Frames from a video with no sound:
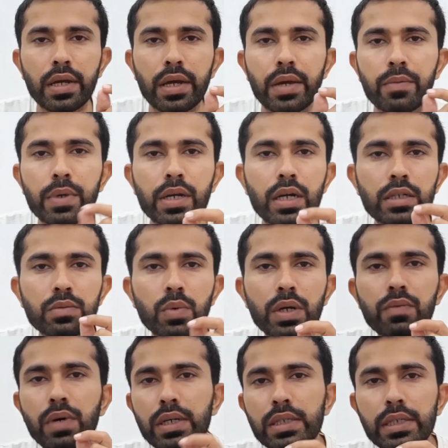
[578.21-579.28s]
because one was
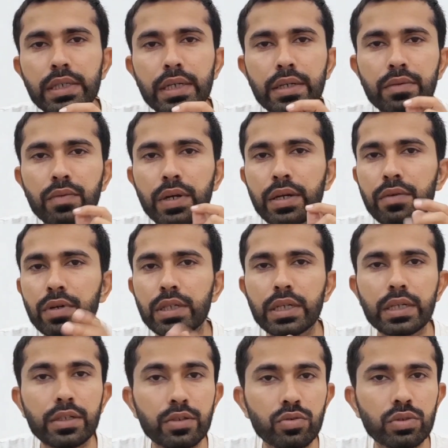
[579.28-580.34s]
added whenever a
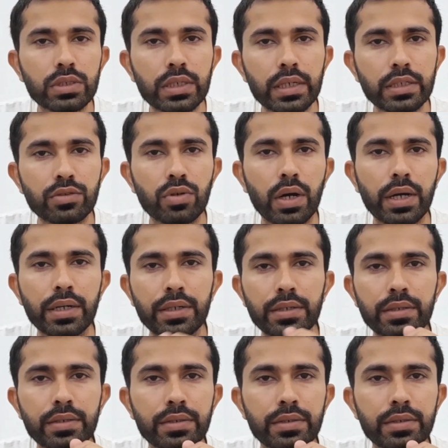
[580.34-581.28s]
new state joined.